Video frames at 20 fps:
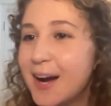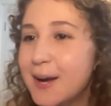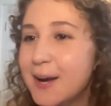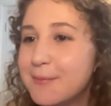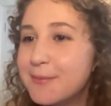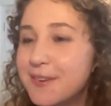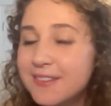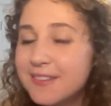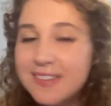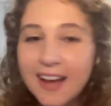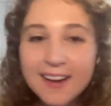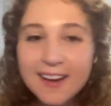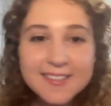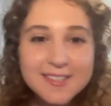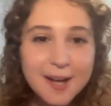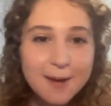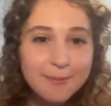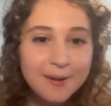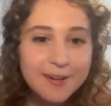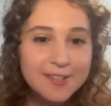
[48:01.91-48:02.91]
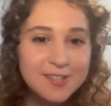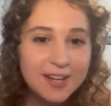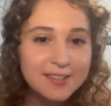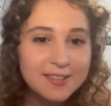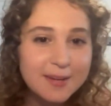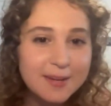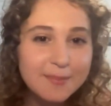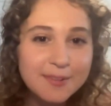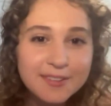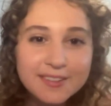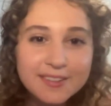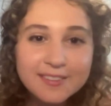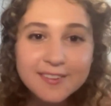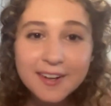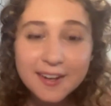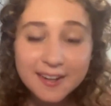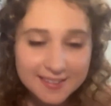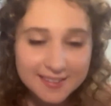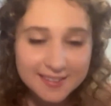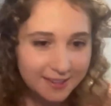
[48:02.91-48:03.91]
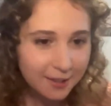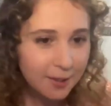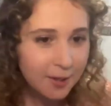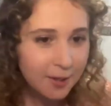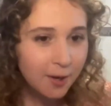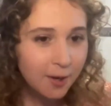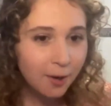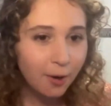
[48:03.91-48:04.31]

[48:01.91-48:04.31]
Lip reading: But last time I checked, I believe it has like